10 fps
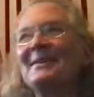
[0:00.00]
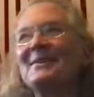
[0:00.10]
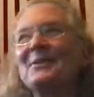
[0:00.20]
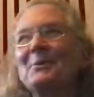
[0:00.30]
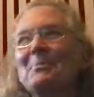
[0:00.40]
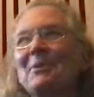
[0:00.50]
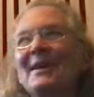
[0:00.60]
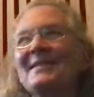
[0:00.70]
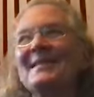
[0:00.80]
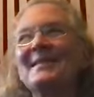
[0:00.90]
this whole
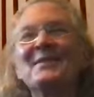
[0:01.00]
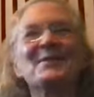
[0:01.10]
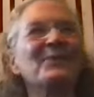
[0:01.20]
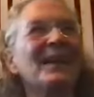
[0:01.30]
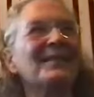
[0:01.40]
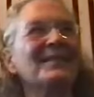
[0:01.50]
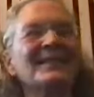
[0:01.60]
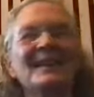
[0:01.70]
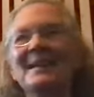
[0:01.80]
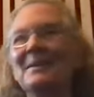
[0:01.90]
process is
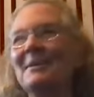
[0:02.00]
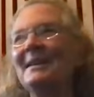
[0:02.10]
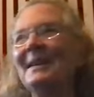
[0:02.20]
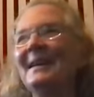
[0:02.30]
fascinating me.